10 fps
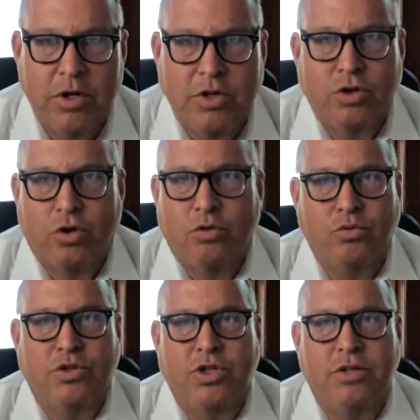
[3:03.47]
So
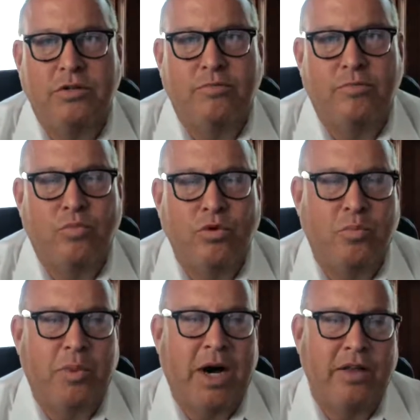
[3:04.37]
she was
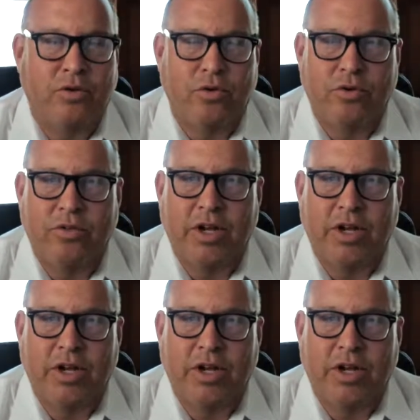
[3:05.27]
bothered